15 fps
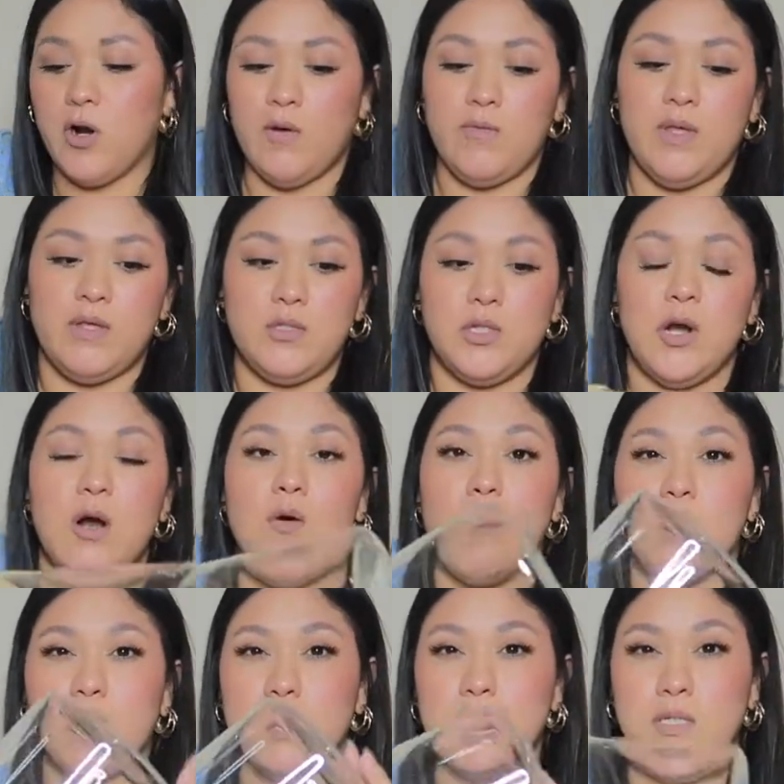of the tall
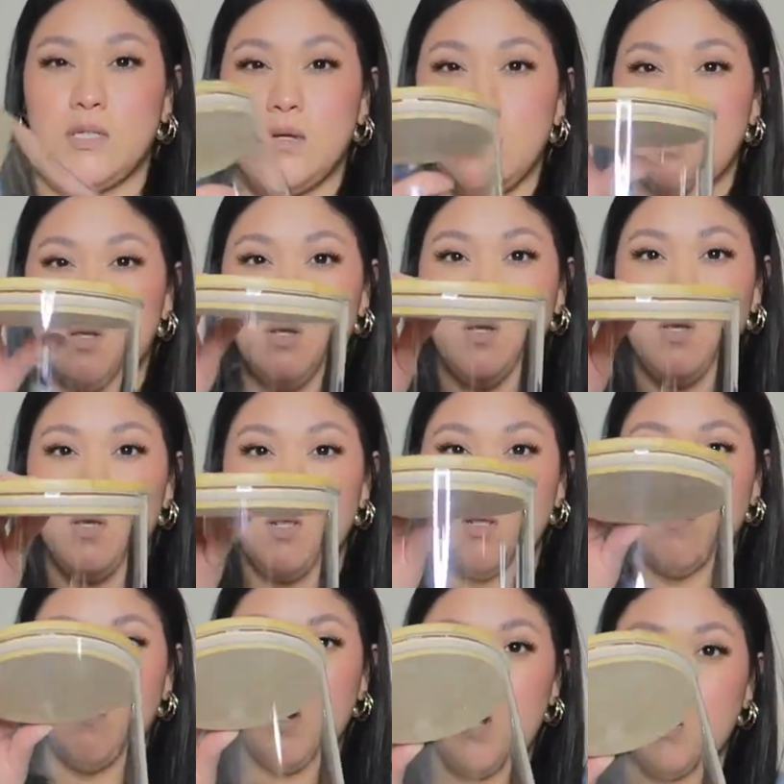ones.
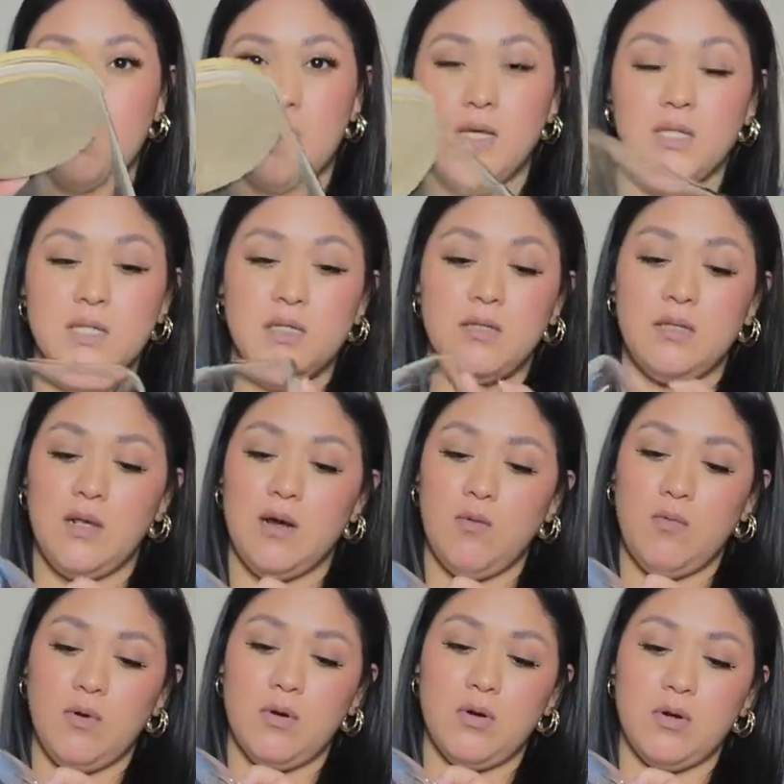They were like these. They
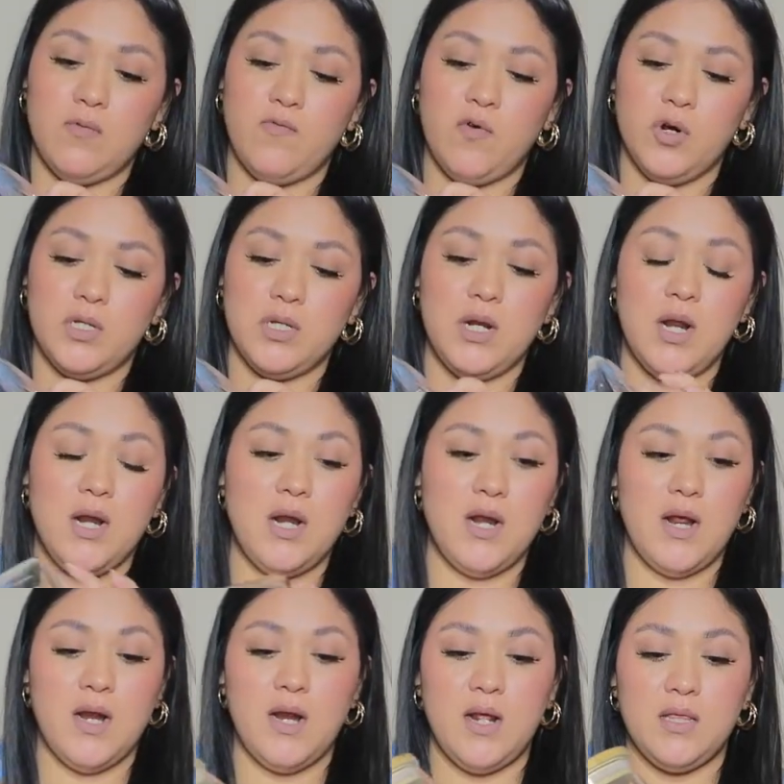were $14.99.
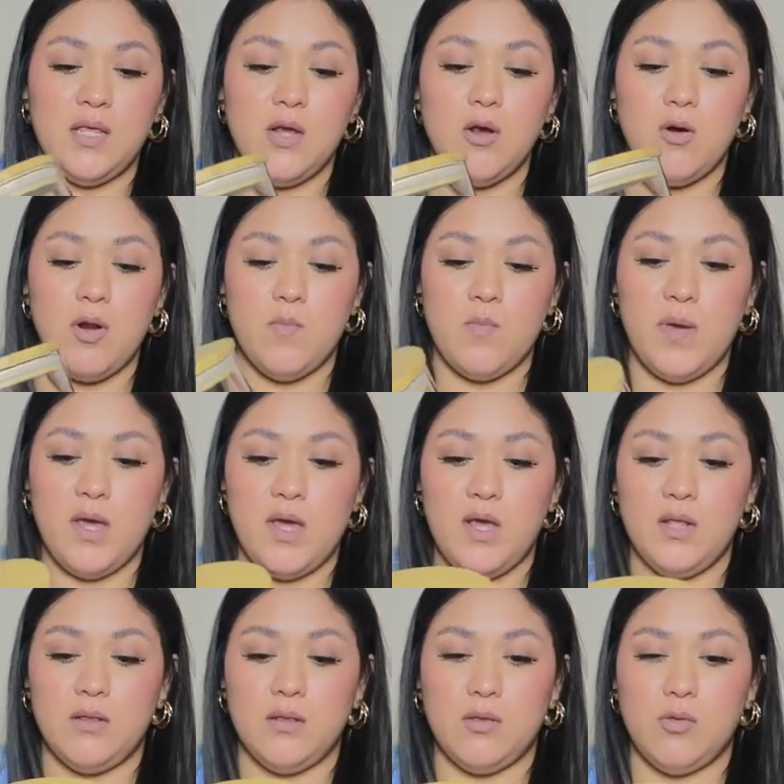I think I only
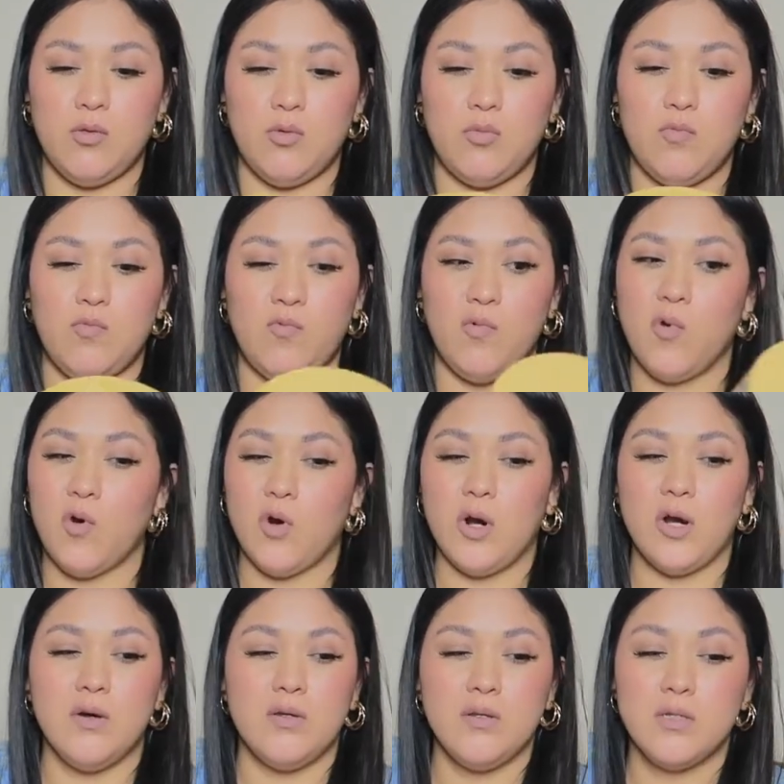paid
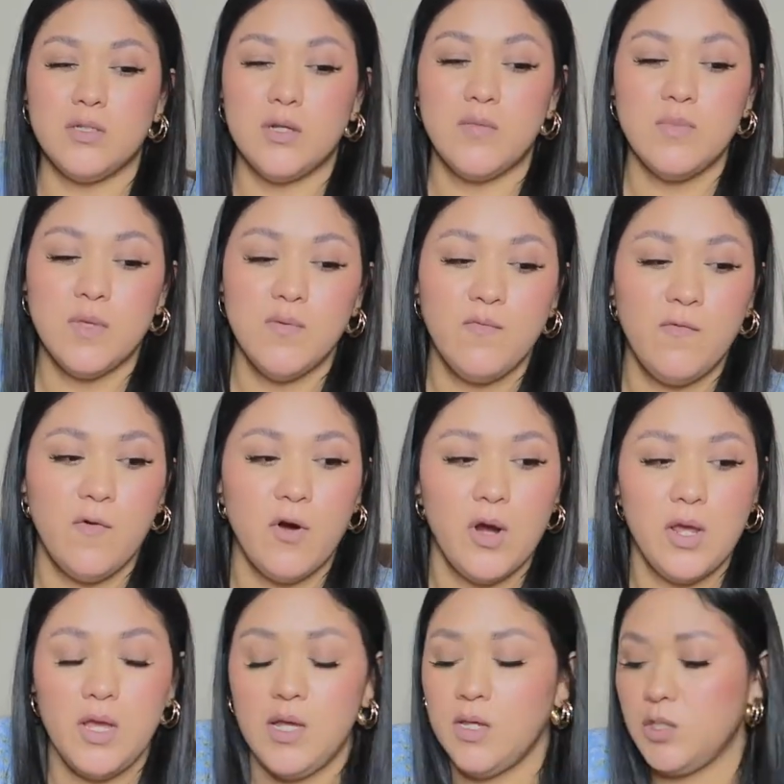four something
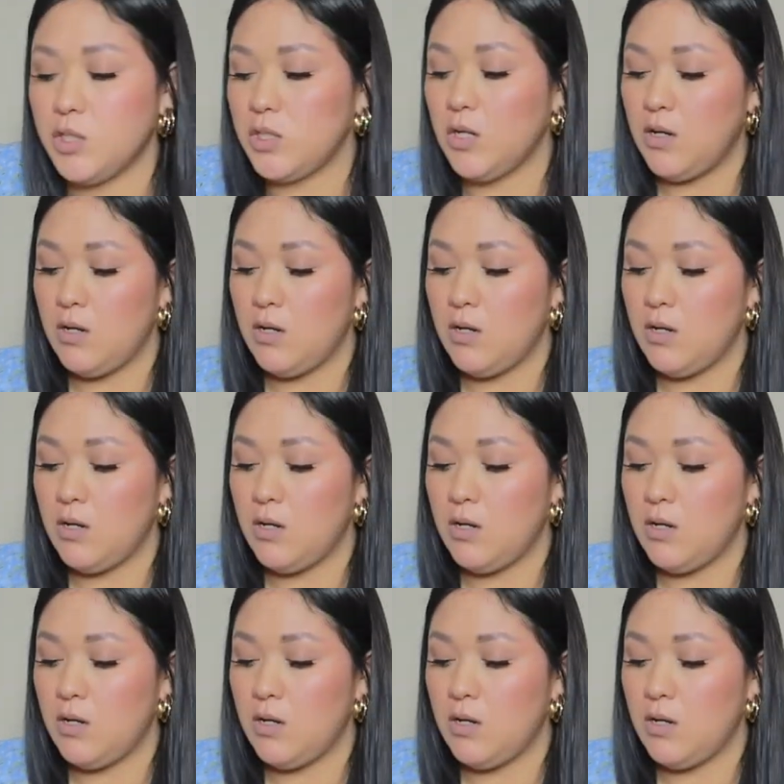for each.